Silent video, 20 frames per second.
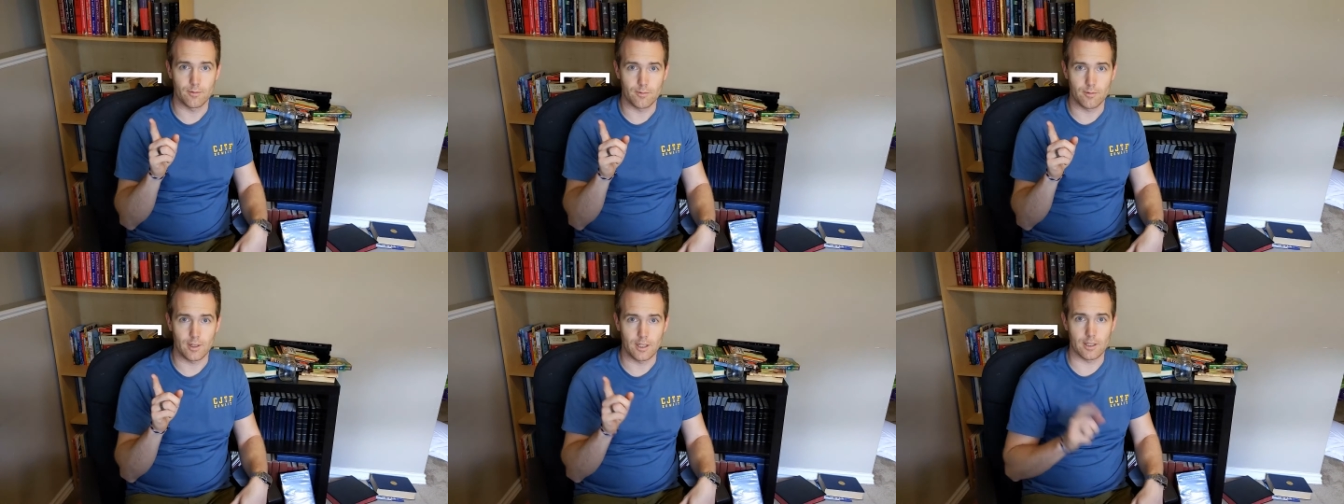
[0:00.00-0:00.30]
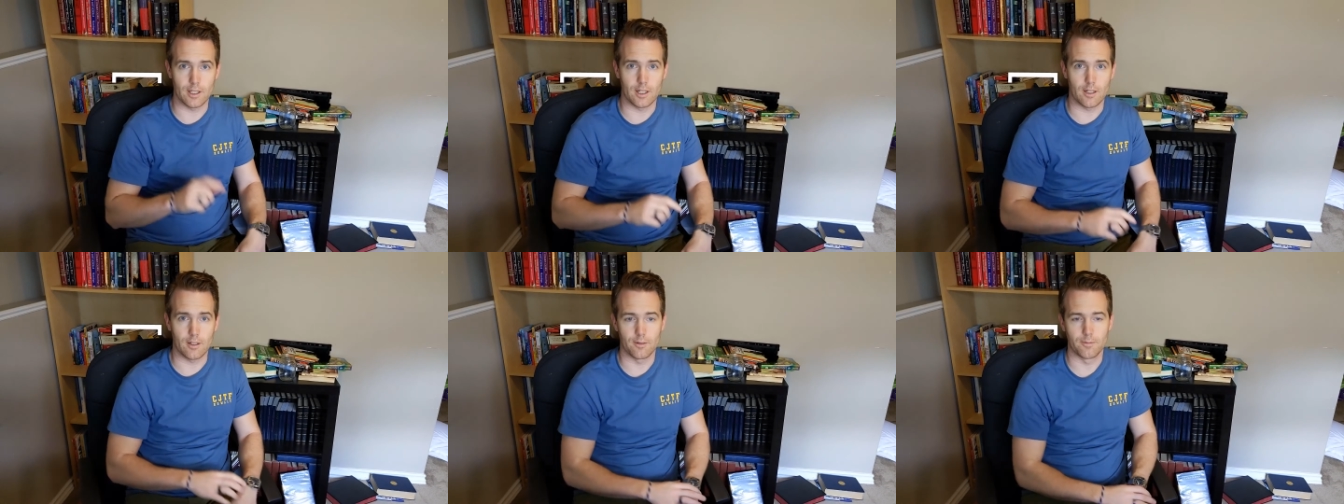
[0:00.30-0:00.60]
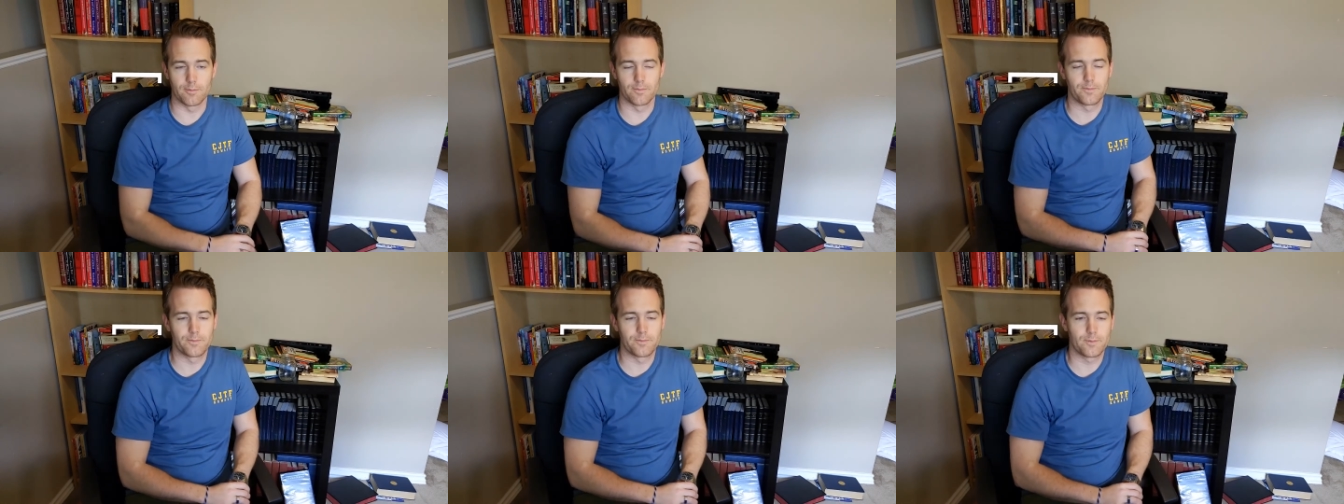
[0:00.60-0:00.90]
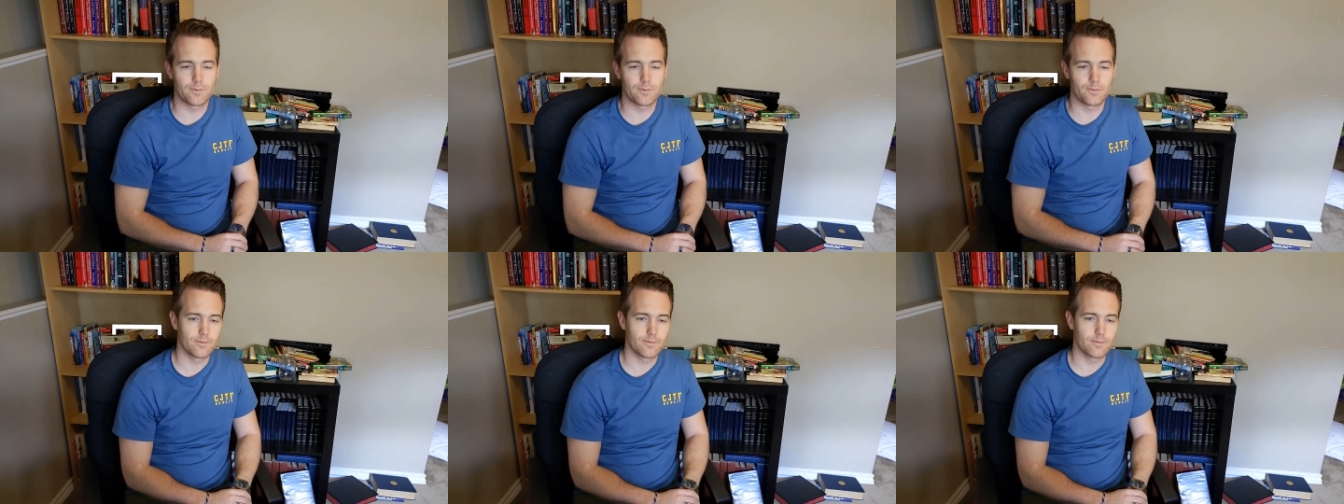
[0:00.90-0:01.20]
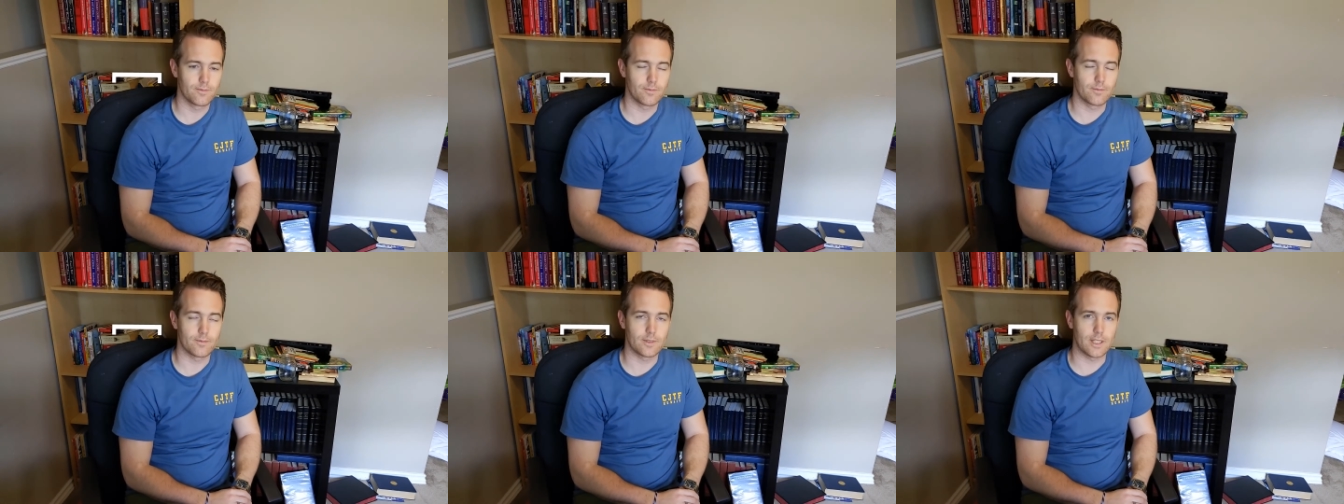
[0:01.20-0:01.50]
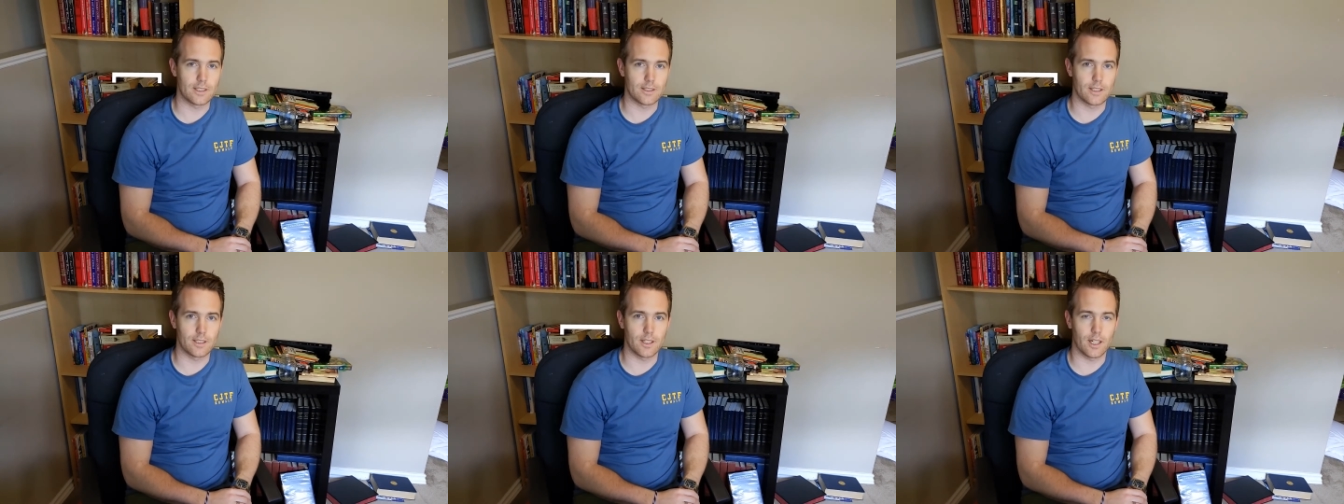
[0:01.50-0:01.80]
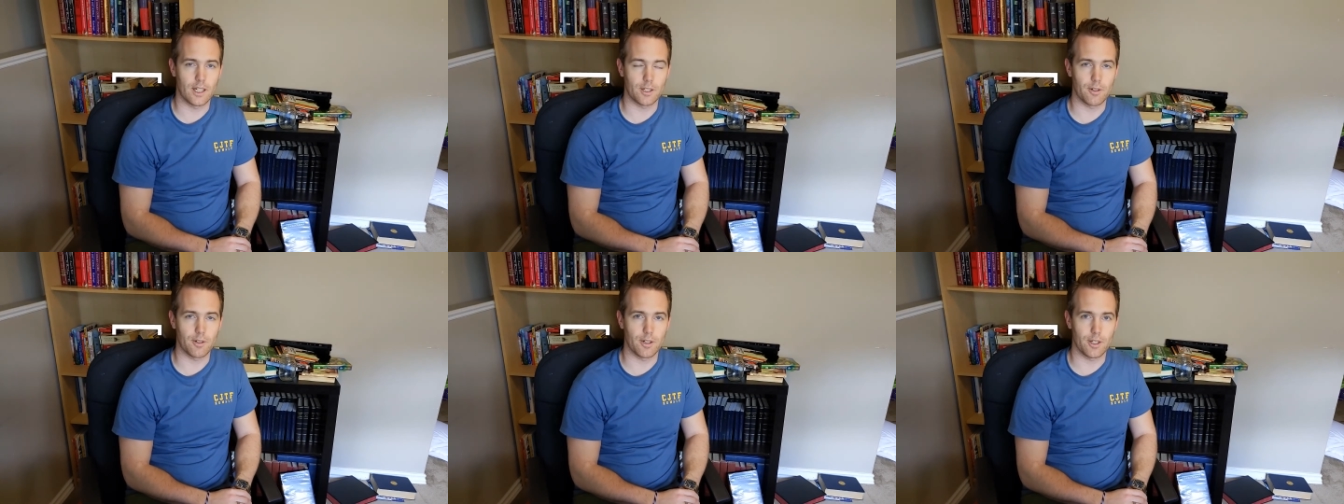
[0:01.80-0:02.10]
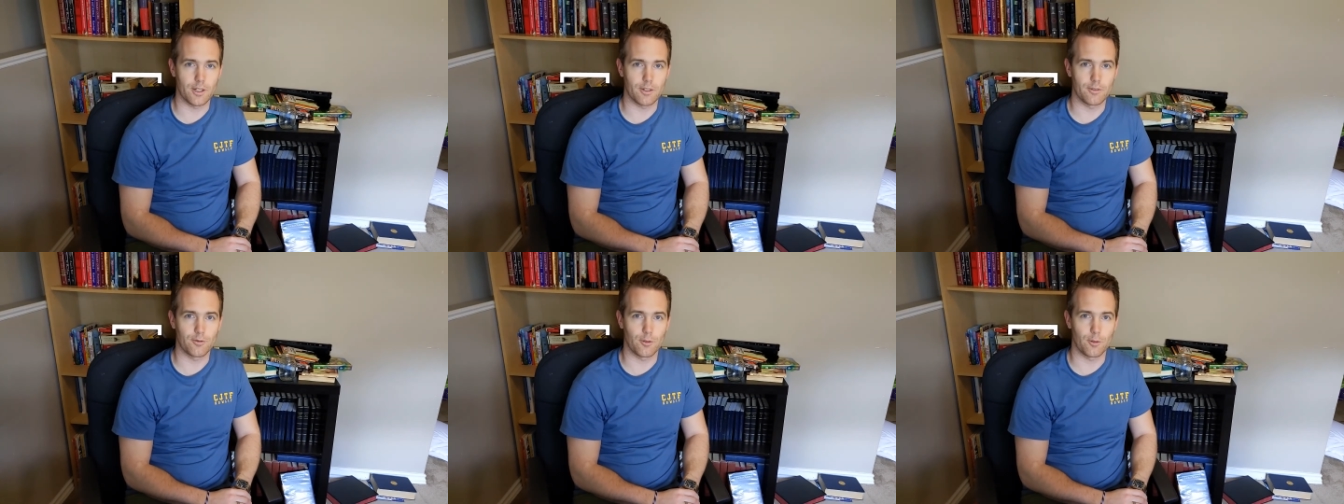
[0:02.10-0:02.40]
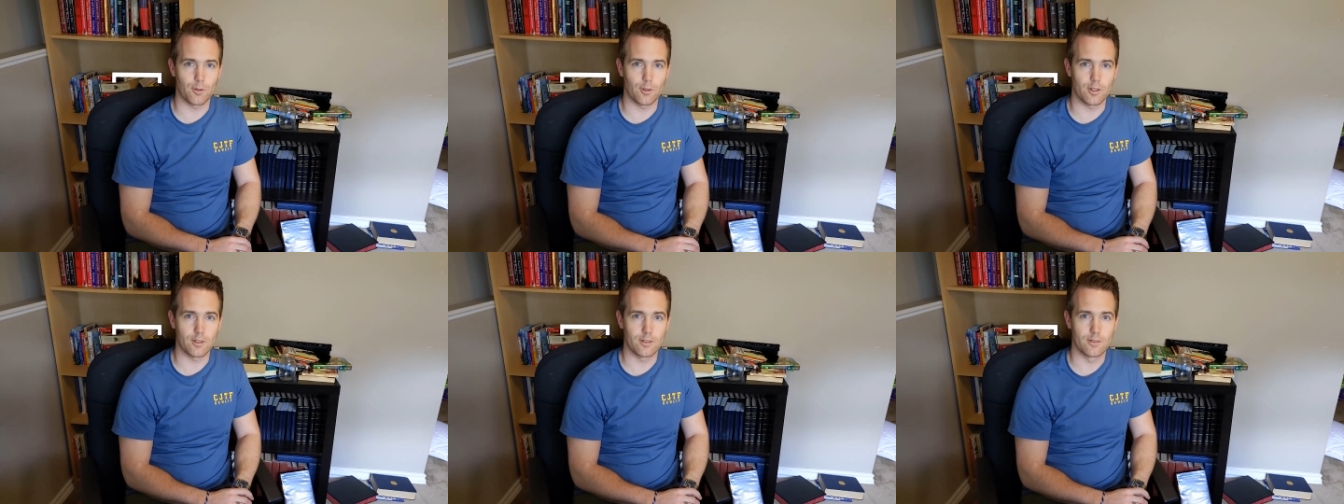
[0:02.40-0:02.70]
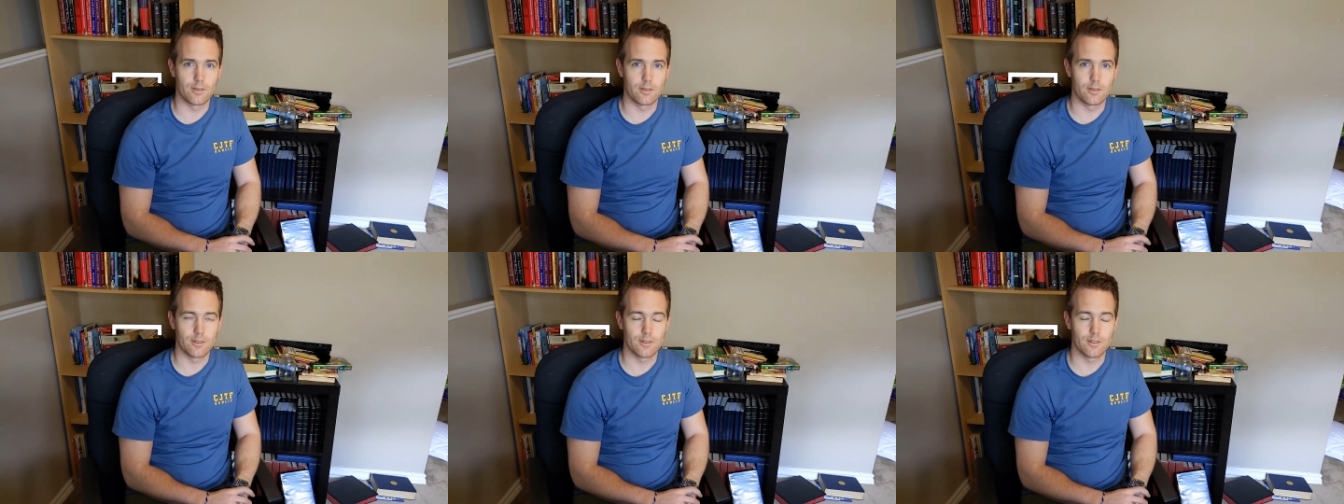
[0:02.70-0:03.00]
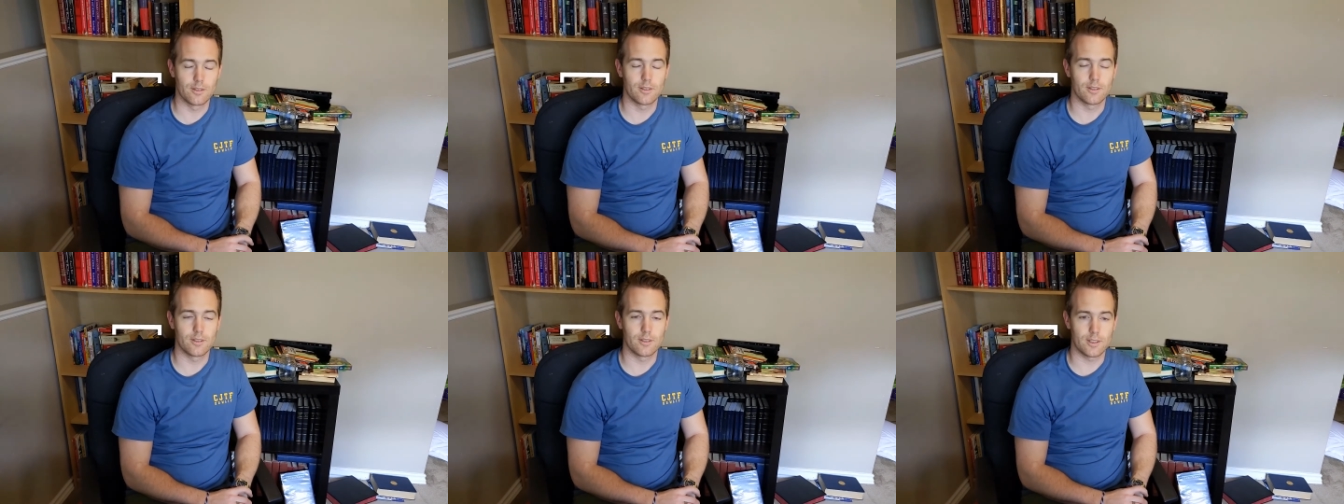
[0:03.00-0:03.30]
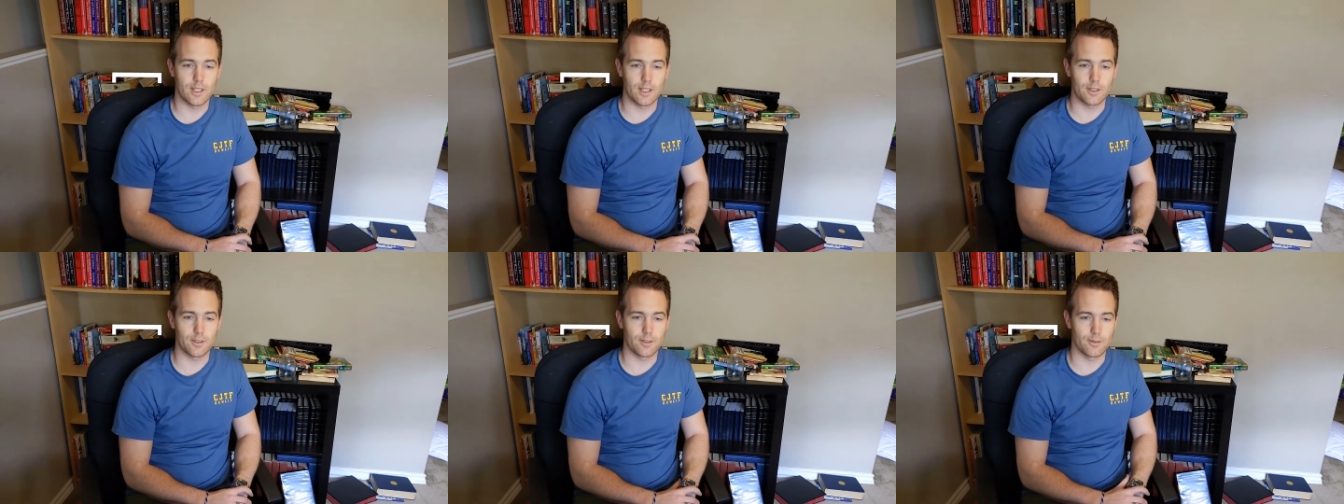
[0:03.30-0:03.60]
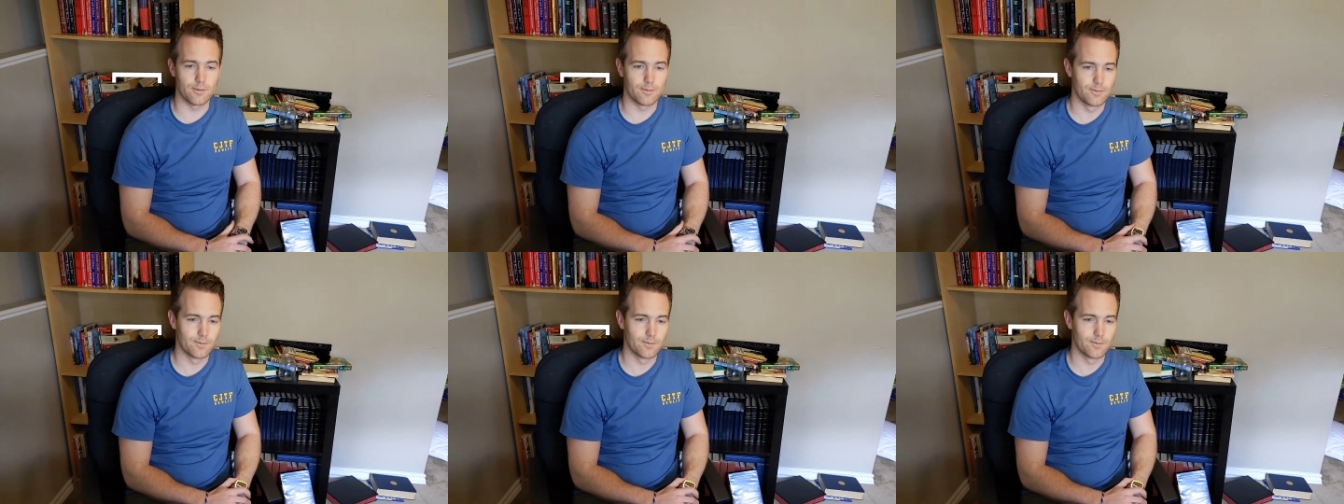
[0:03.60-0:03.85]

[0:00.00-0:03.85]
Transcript: right there. That's the diacritic for dental.